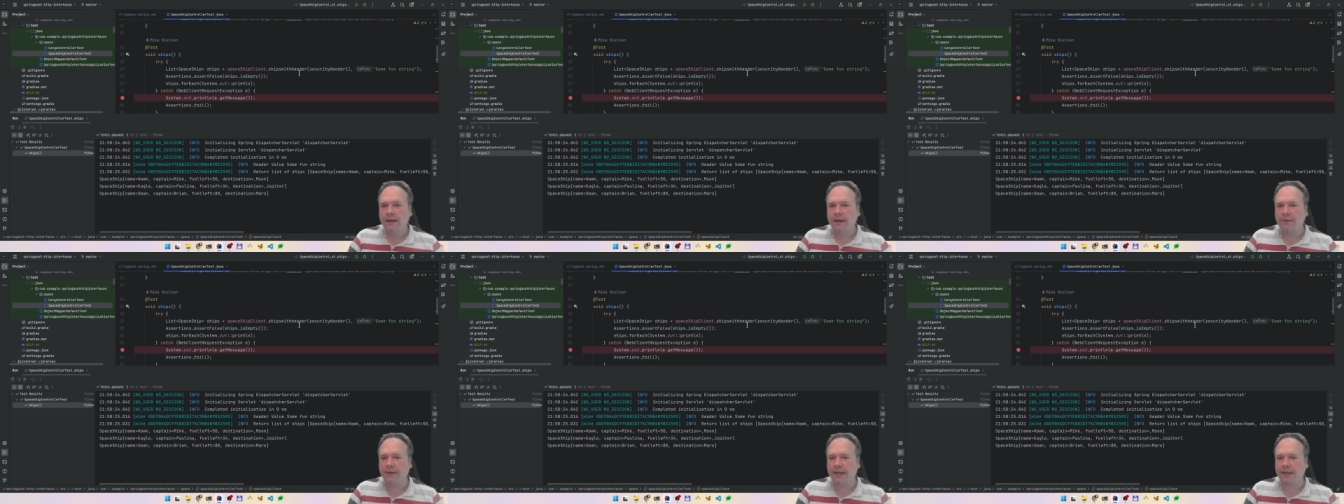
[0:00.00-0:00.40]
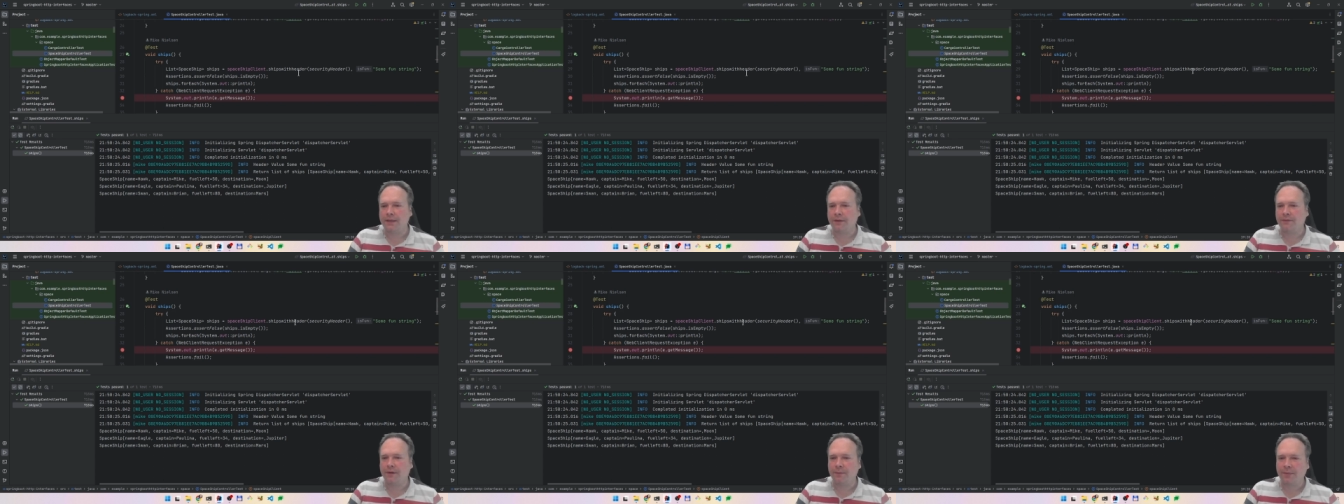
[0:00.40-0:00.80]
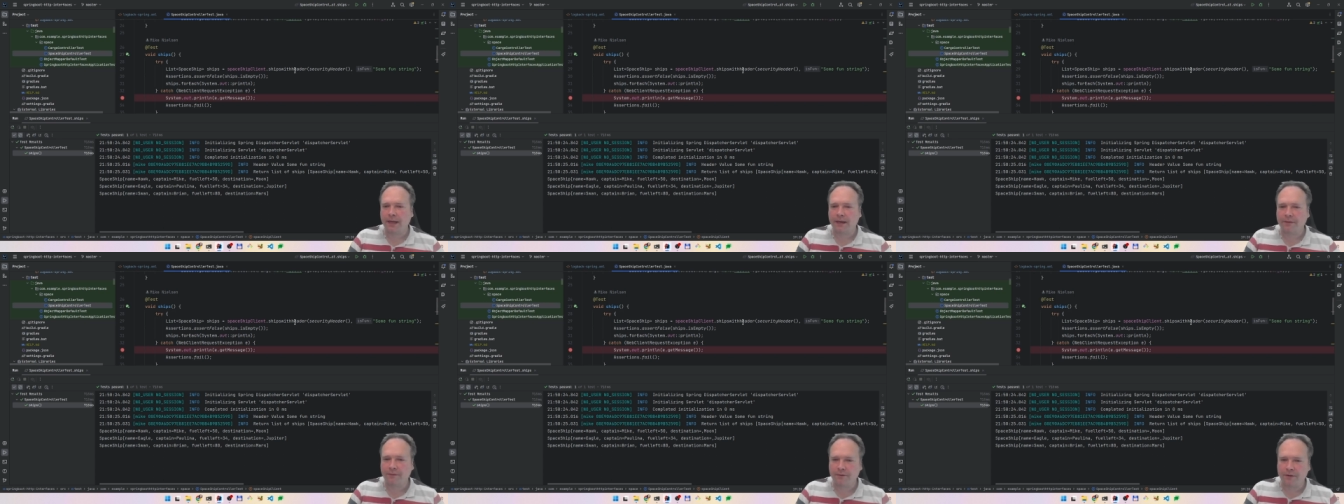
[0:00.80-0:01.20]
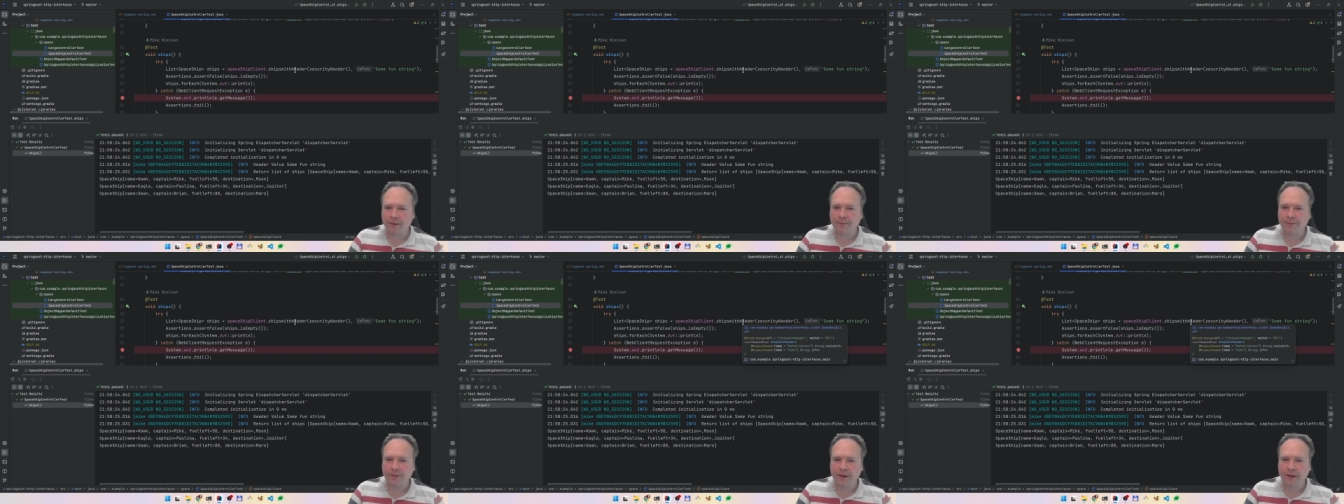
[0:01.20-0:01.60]
Then we get something back
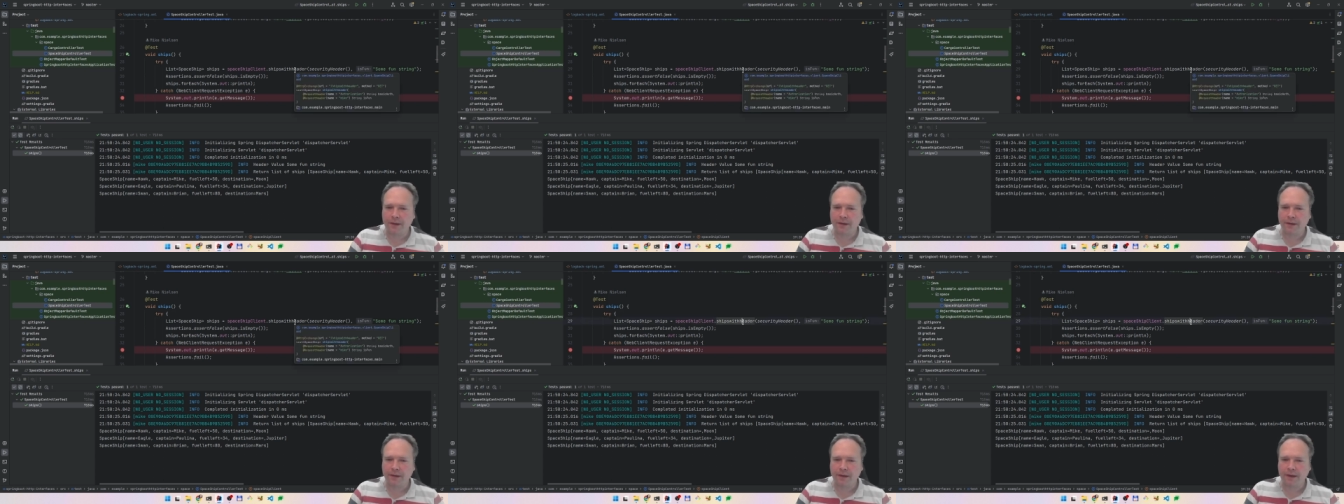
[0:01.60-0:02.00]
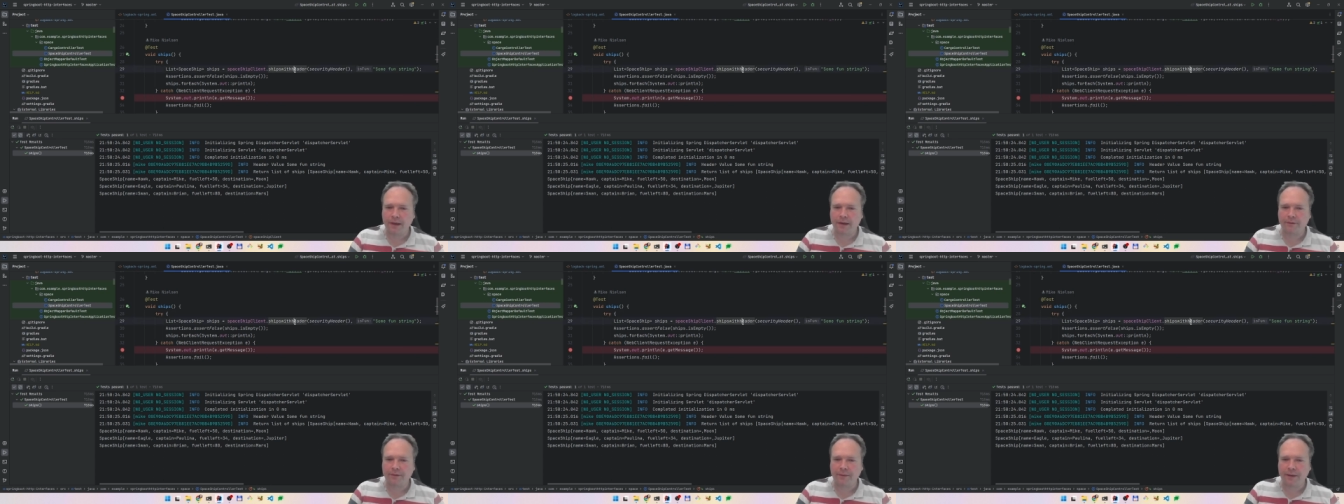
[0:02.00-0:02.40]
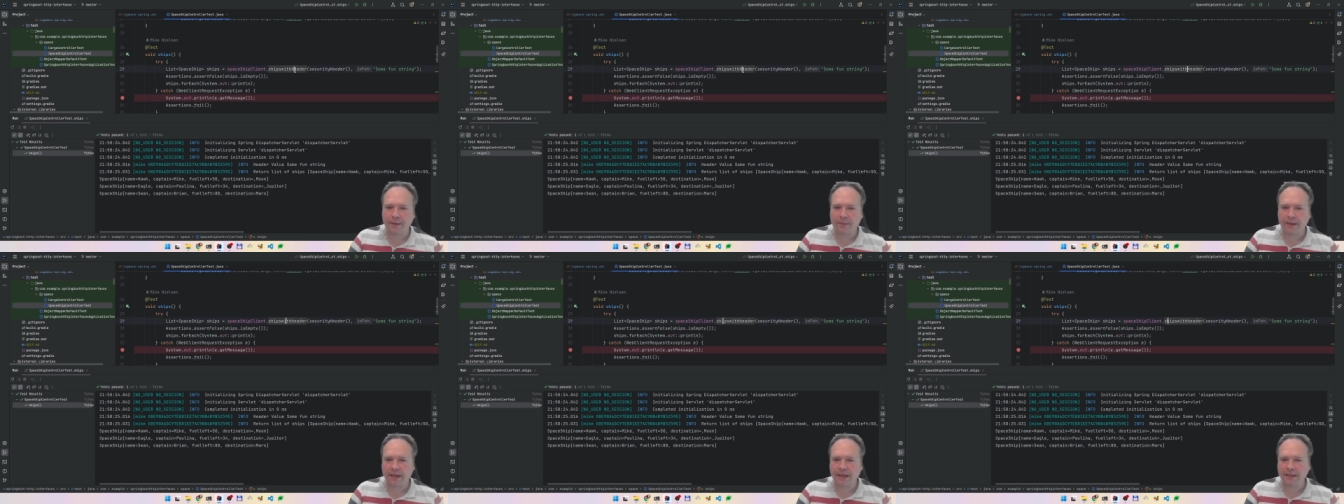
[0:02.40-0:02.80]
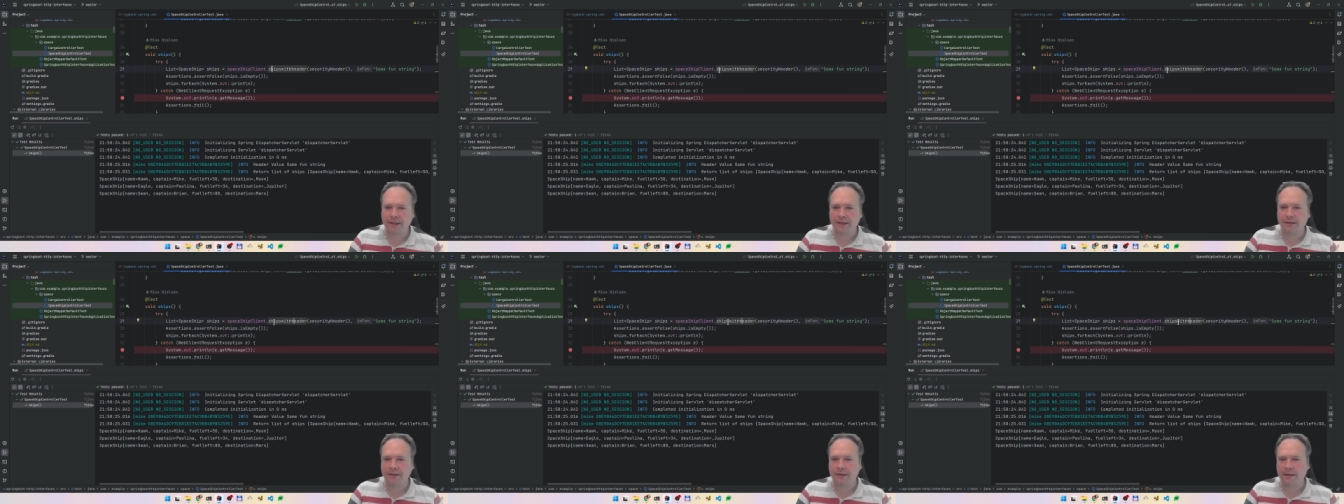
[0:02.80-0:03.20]
from the uh, from the
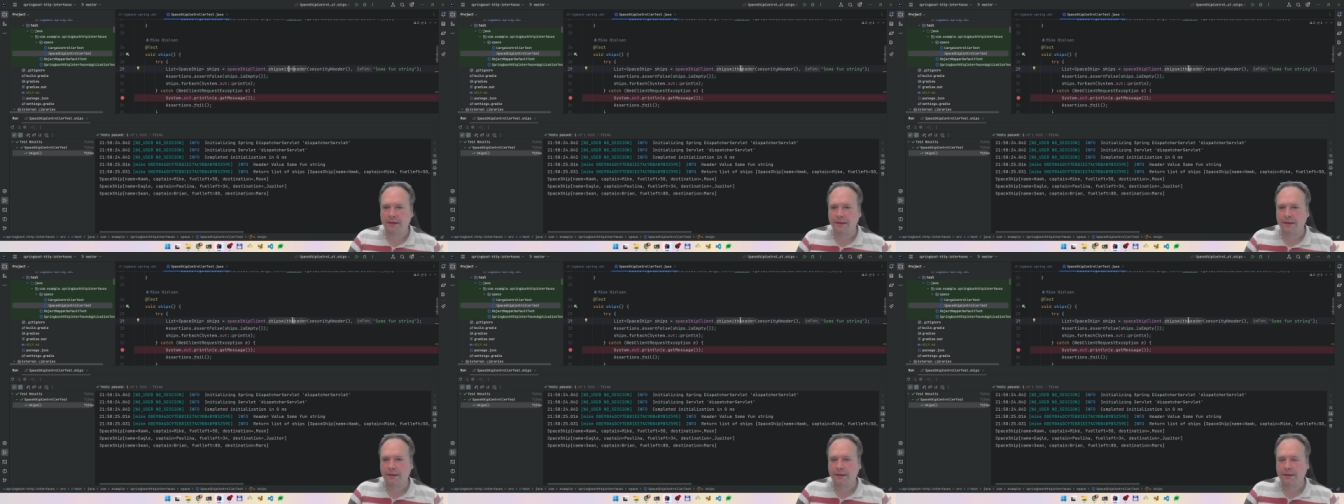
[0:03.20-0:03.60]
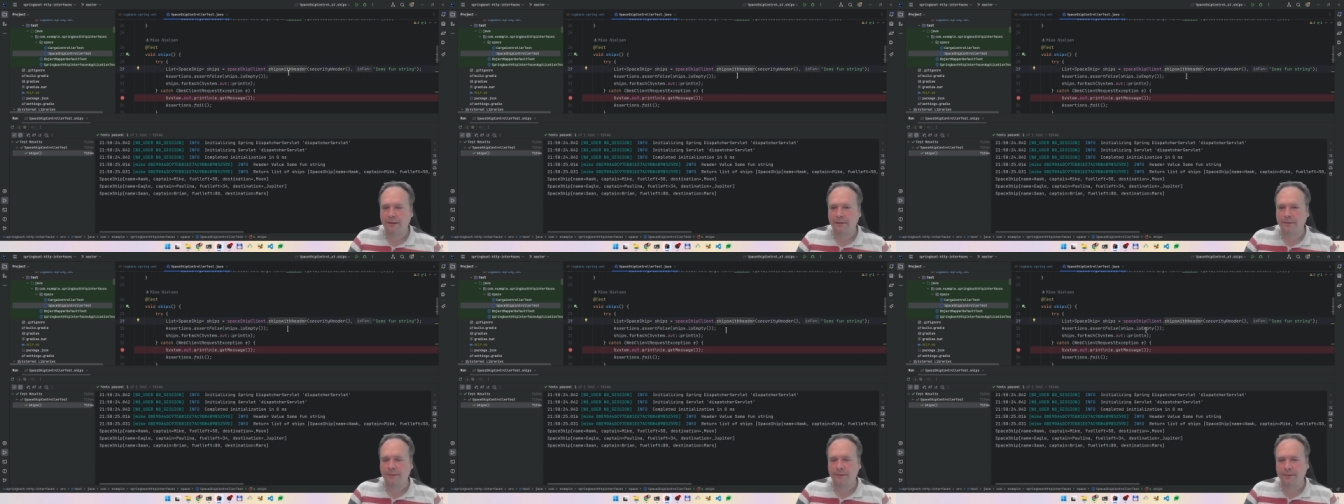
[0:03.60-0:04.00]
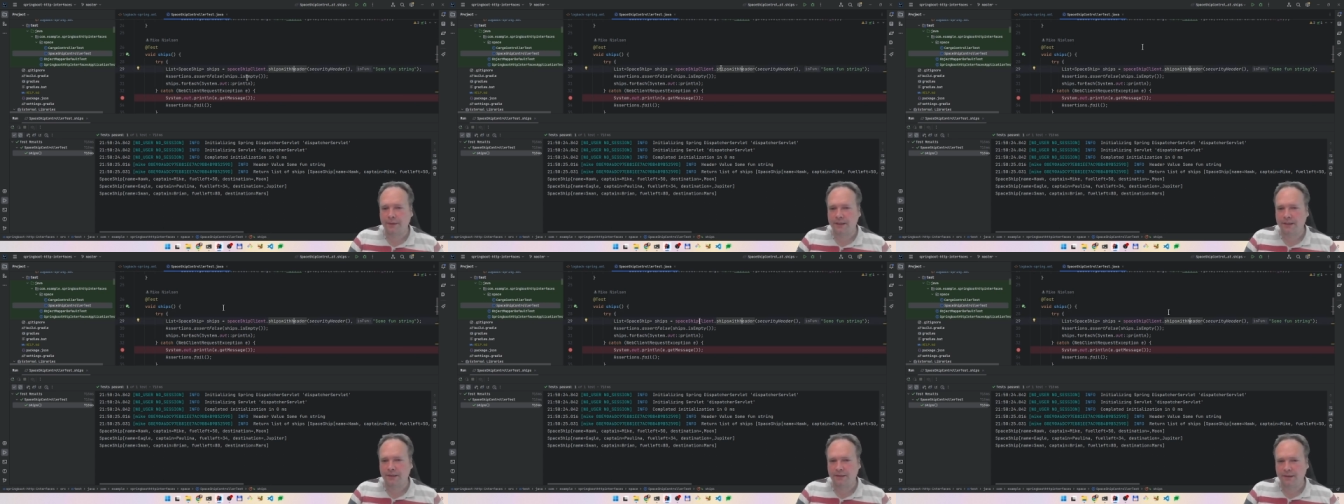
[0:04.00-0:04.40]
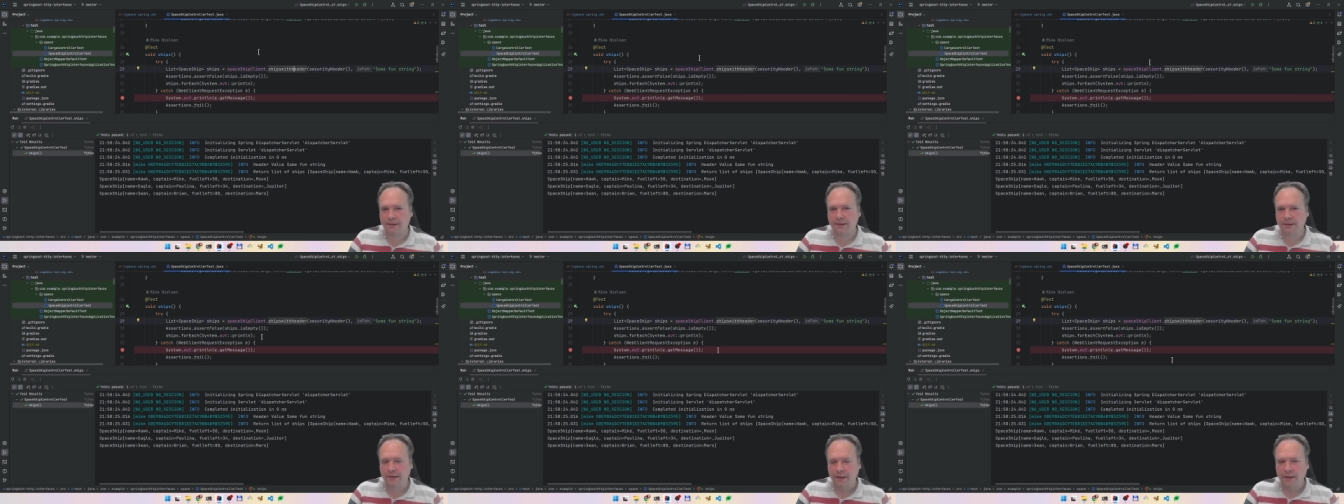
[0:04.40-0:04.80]
application, uh, which is
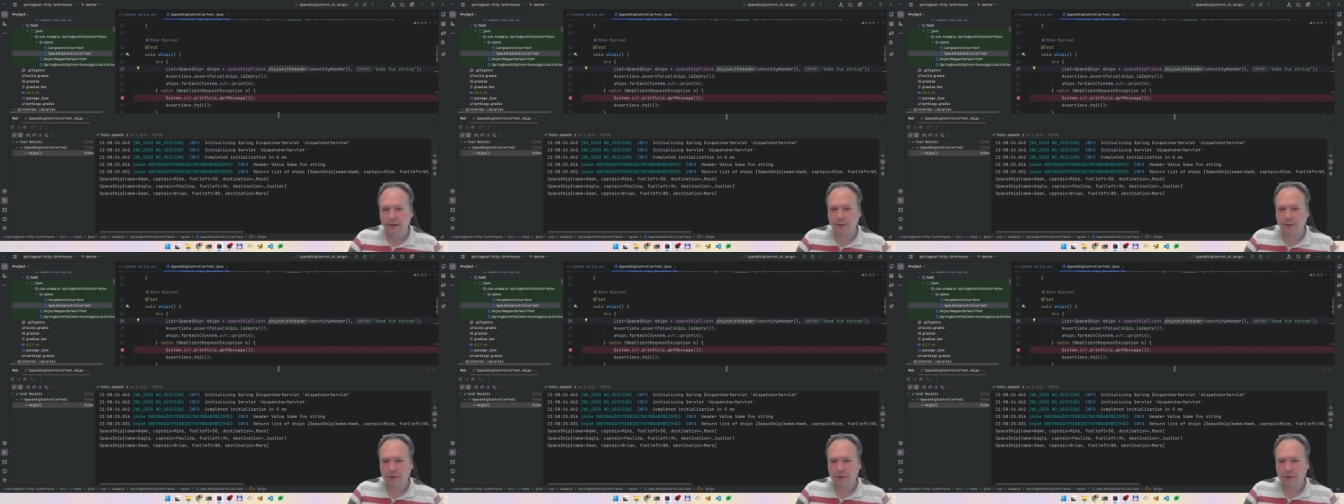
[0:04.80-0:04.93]
uh,